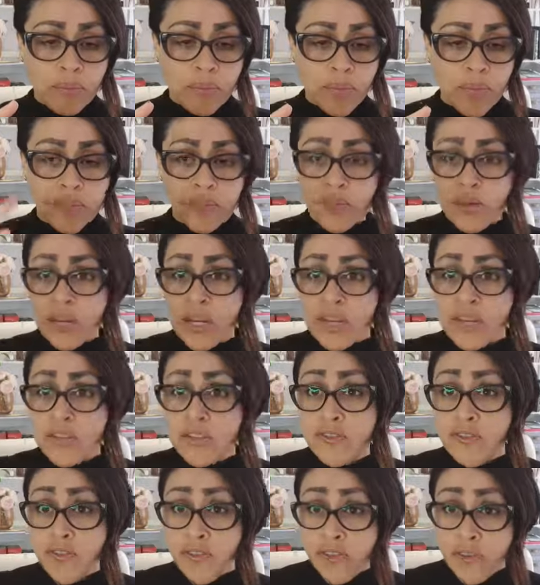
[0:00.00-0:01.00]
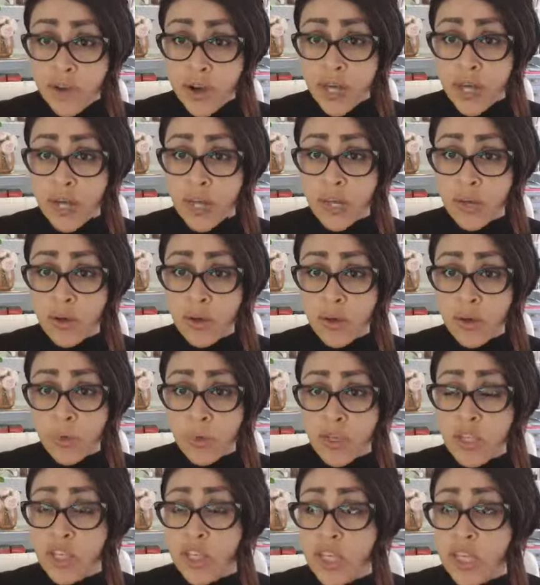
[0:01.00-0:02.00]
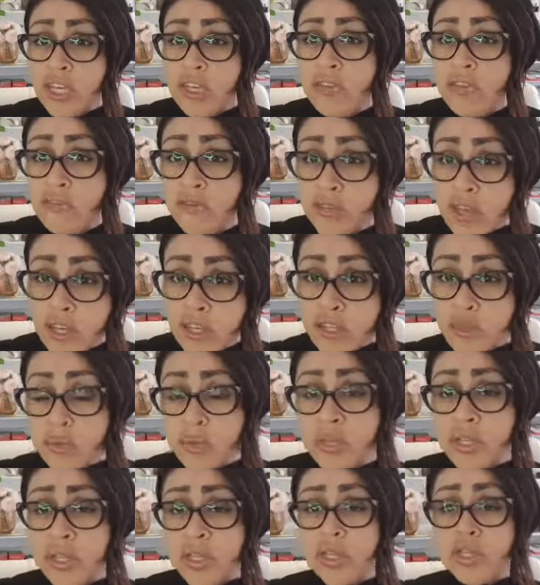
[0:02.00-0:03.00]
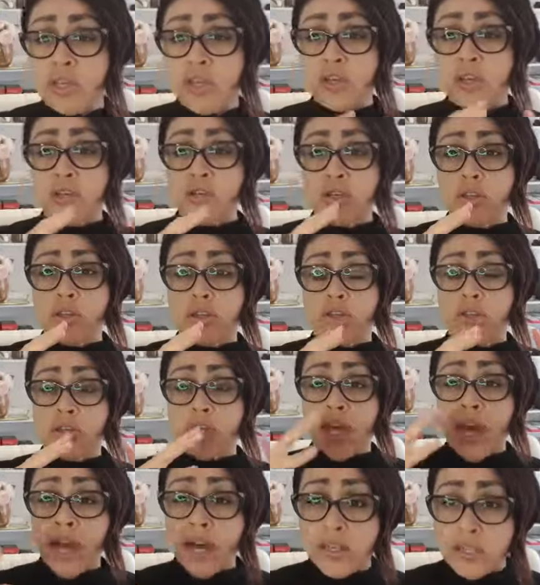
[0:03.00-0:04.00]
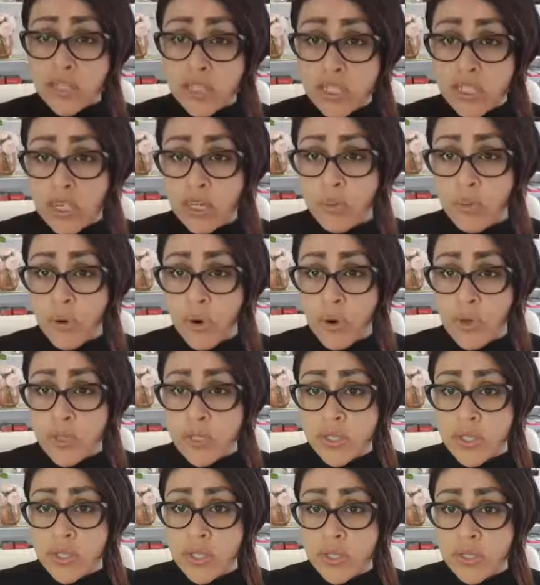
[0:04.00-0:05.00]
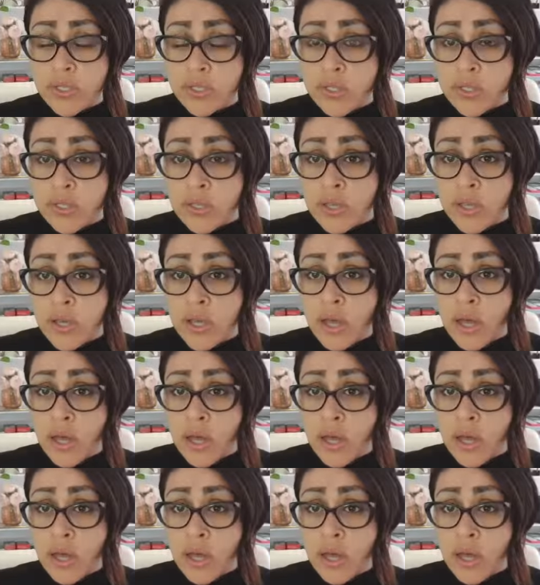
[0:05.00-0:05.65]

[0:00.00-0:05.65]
given as free when you invest within the counseling processes,